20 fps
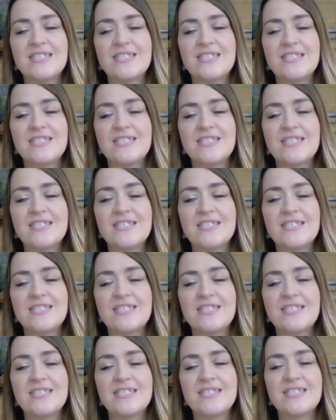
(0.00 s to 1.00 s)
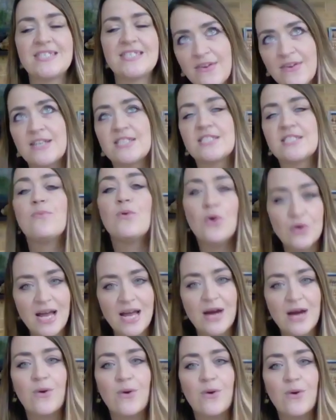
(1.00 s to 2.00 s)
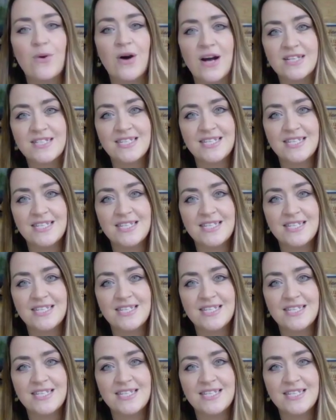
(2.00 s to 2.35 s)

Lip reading: think having a support network to